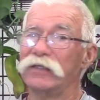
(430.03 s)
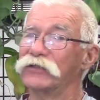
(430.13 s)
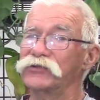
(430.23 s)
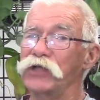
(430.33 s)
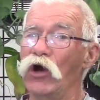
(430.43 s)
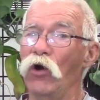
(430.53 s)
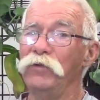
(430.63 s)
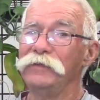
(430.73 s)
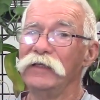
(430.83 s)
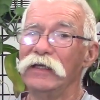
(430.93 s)
So
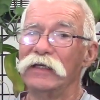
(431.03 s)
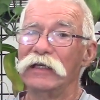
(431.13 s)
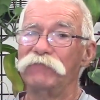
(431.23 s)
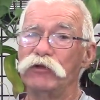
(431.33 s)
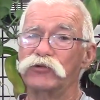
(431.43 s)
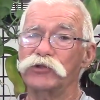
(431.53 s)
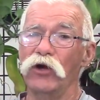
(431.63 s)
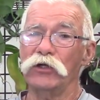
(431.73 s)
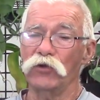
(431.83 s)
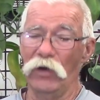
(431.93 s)
if you
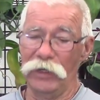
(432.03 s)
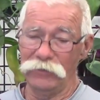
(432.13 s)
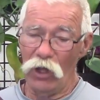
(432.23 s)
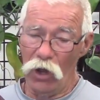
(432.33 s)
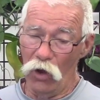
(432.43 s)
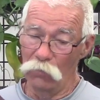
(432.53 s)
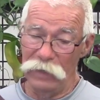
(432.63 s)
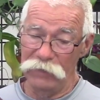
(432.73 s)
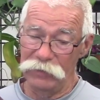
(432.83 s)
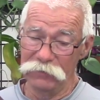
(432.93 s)
start going, oh
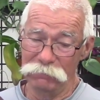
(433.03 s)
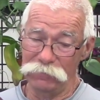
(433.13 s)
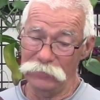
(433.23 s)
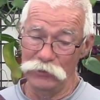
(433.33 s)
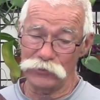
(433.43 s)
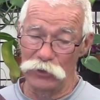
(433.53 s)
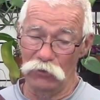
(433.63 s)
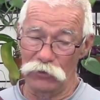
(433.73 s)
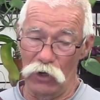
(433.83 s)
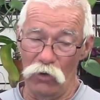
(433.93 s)
baby, please
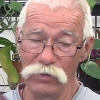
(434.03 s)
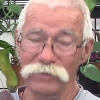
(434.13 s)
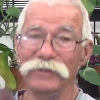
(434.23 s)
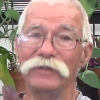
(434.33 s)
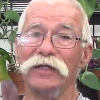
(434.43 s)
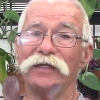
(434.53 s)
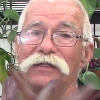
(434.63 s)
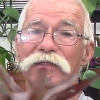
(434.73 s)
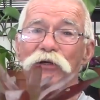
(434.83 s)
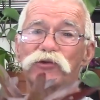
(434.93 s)
don't go,
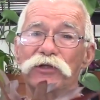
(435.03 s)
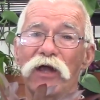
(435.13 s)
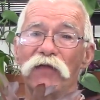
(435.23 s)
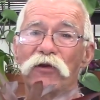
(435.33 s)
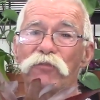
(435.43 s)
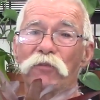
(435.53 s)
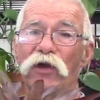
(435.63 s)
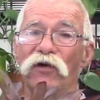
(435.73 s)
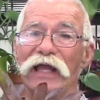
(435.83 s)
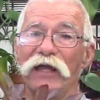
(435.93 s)
there's another
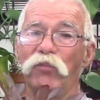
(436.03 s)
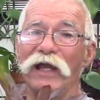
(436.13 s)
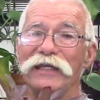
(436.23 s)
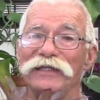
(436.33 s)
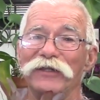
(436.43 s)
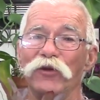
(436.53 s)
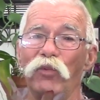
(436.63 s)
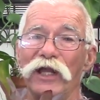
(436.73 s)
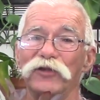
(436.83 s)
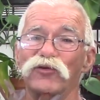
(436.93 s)
bromeliad waiting in the
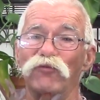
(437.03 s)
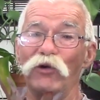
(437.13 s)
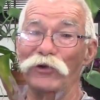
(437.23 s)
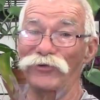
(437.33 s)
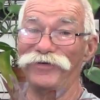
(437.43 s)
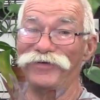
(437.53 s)
wings for you.